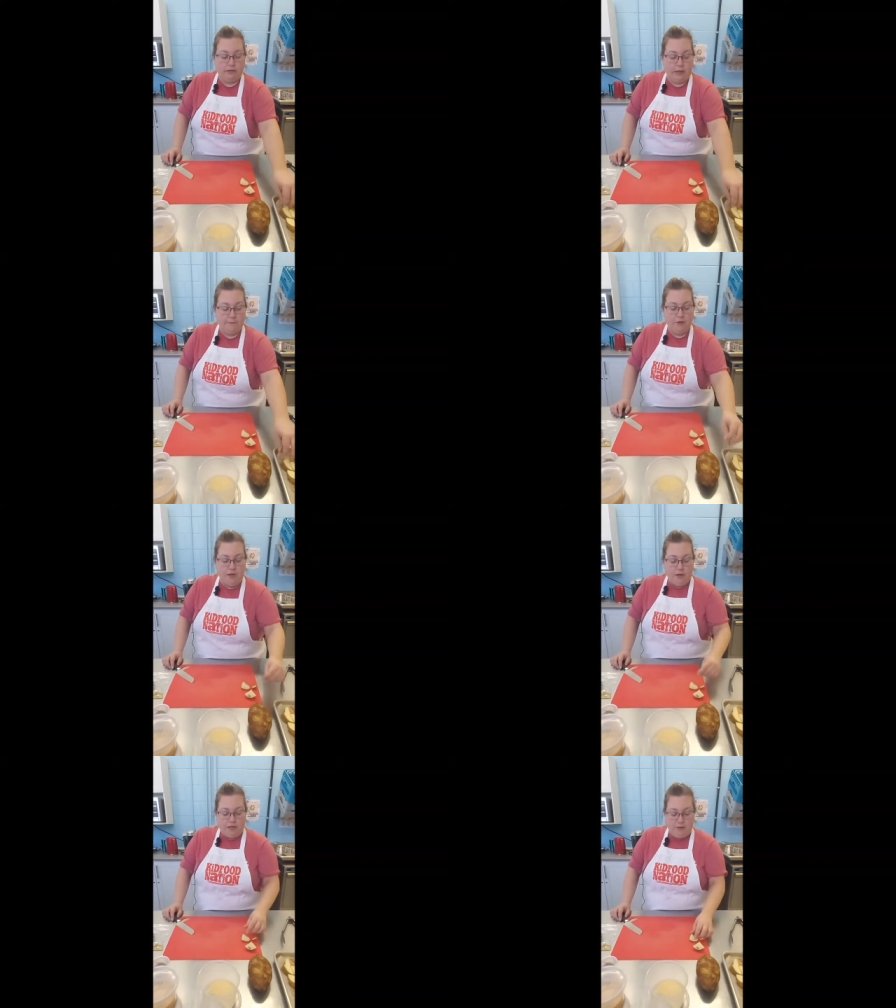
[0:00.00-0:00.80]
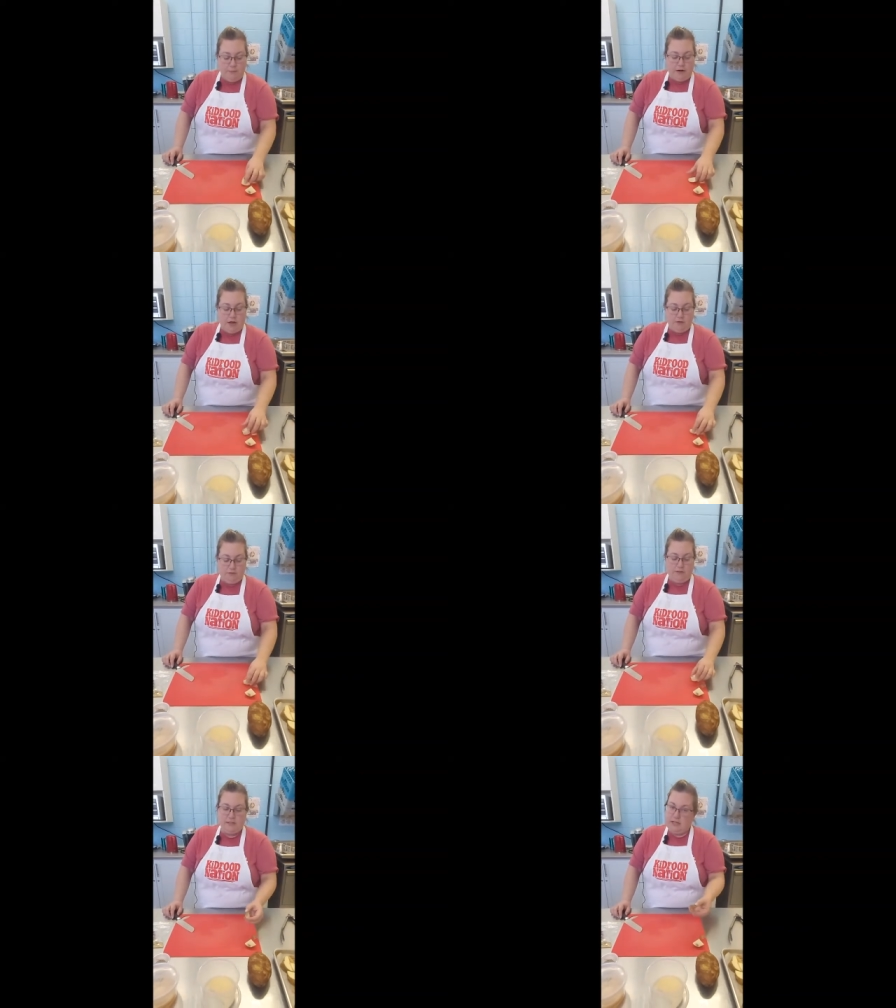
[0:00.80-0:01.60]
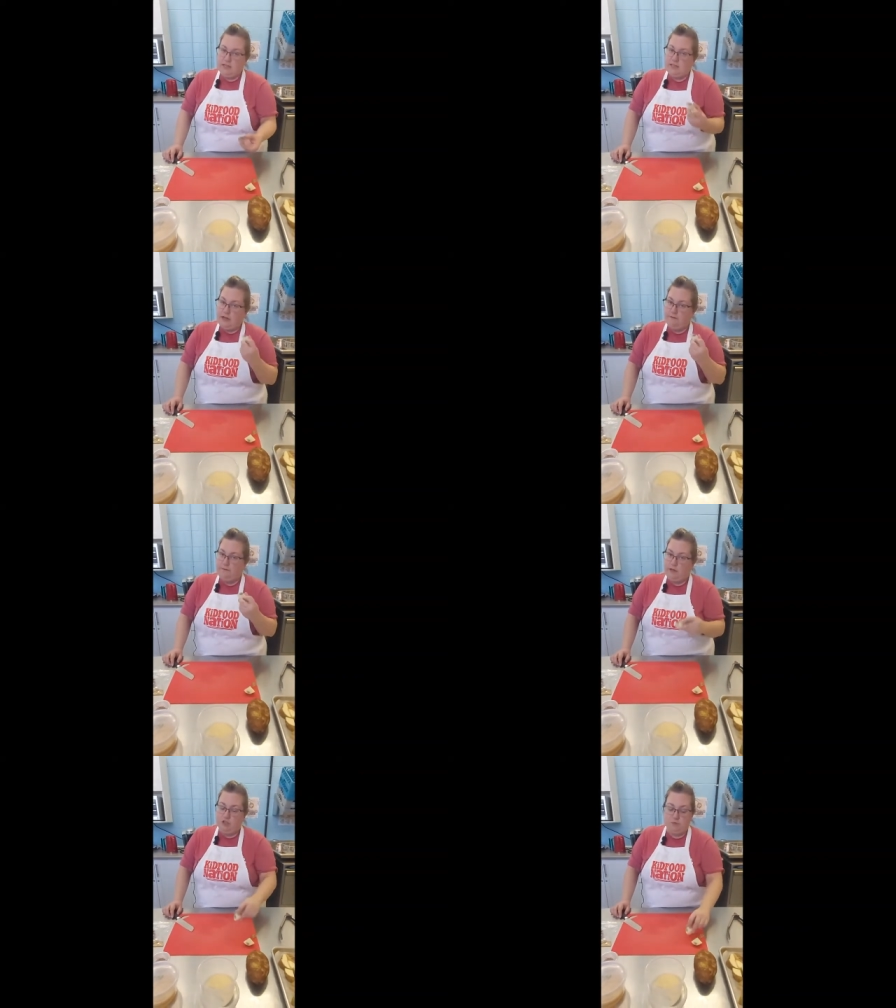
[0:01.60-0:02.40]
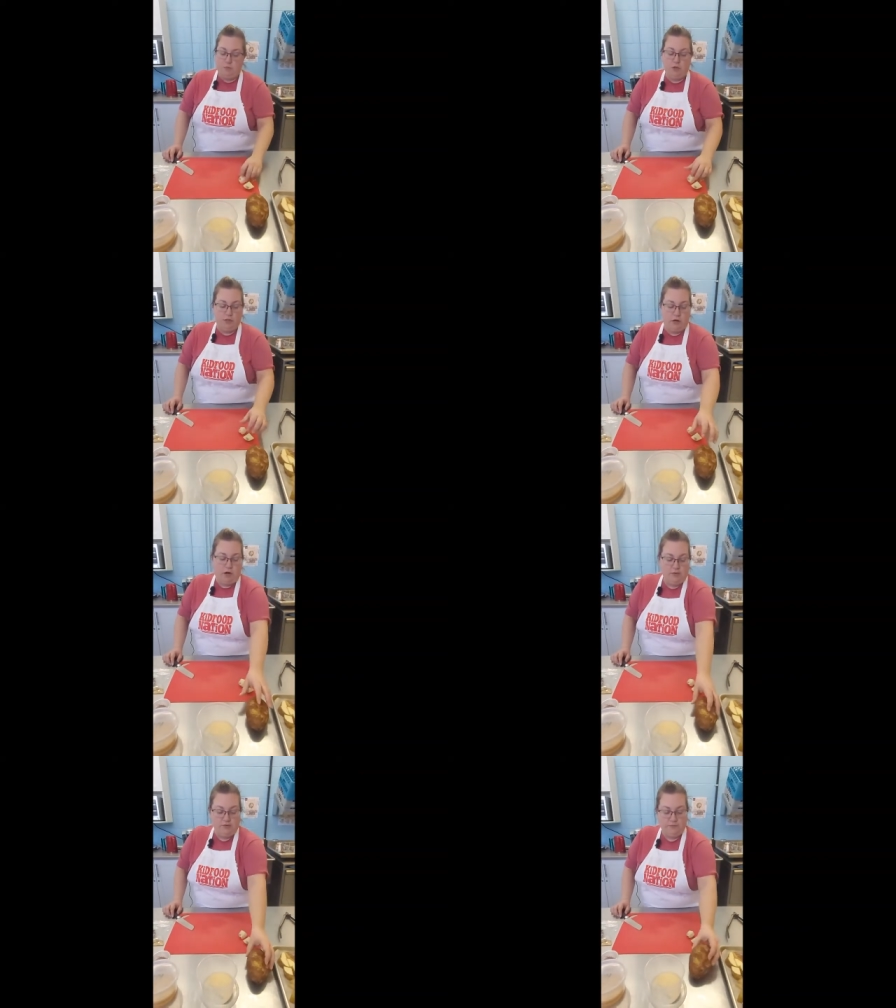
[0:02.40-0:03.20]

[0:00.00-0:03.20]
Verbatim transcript: them, keep an eye out for this kind of stuff and just pull it off.